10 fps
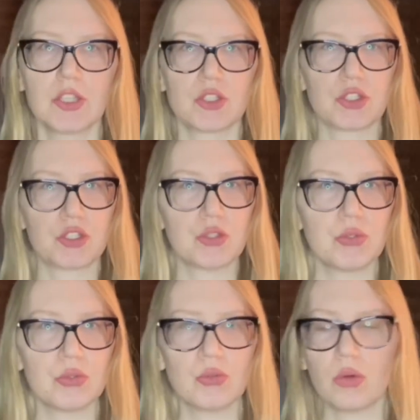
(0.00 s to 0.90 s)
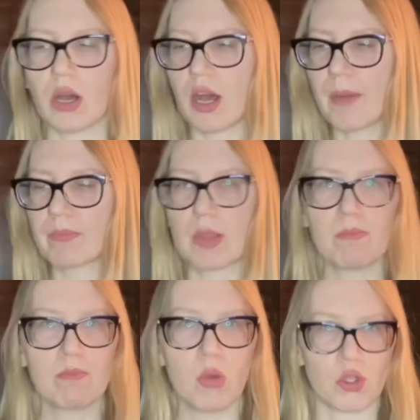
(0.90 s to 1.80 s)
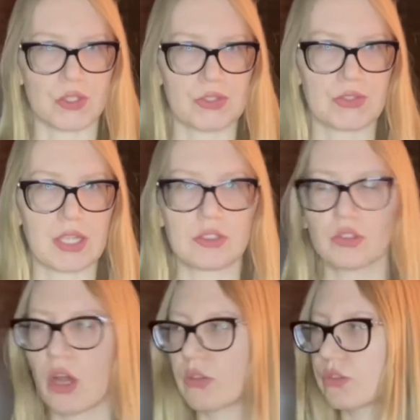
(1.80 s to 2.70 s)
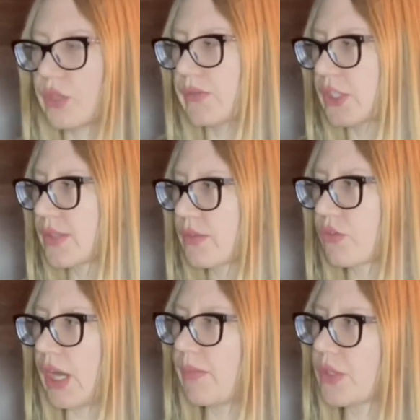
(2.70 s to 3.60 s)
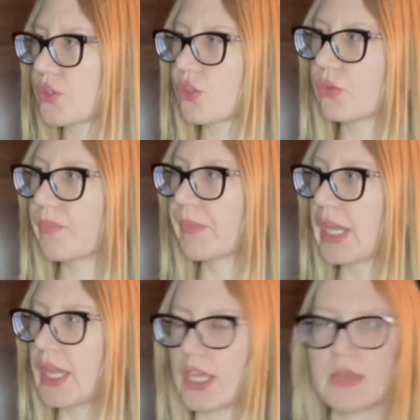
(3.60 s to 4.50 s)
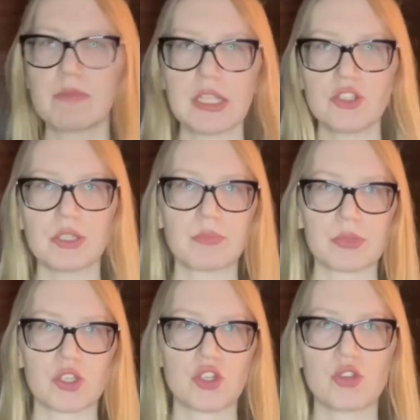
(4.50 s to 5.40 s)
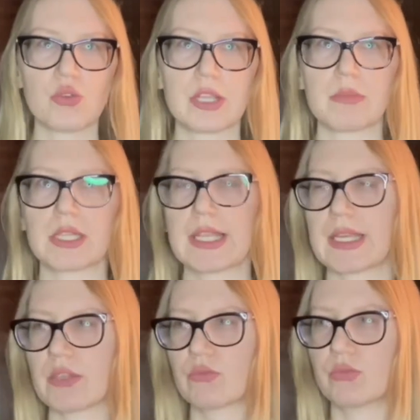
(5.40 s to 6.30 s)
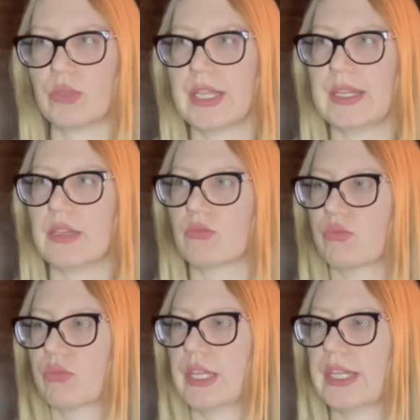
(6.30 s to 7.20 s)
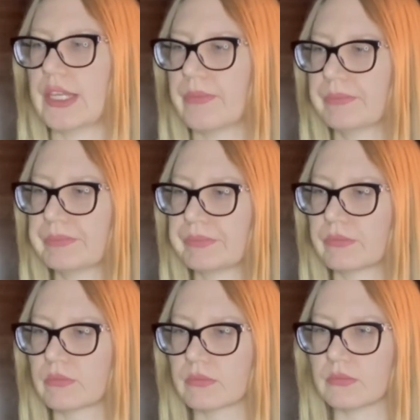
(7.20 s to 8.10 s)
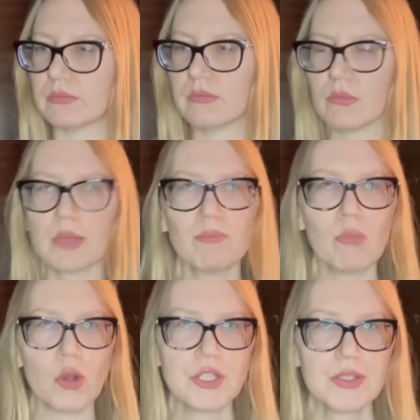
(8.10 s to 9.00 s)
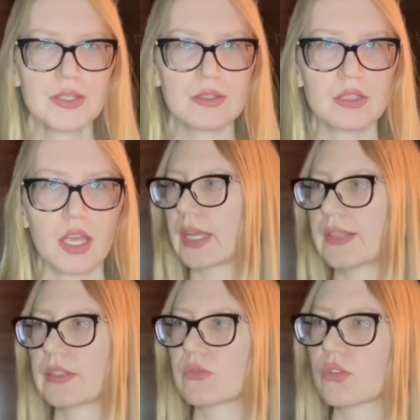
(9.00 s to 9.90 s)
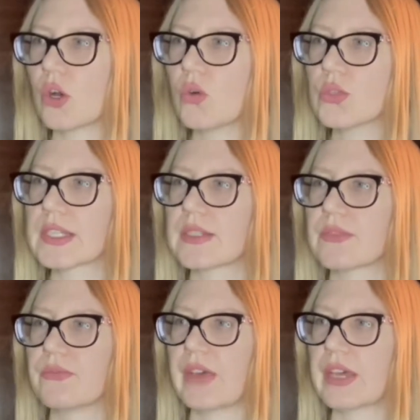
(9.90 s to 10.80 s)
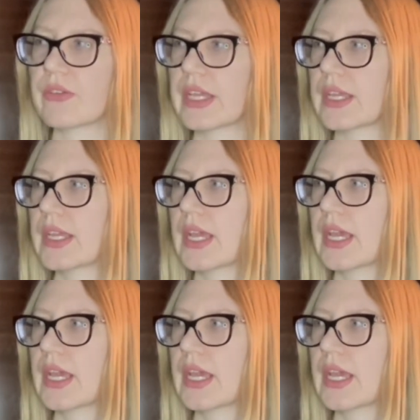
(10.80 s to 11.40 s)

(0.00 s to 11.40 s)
too moist. I don't know how to even describe it. So imagine the patchouli, but like really, really moist, and the rose is very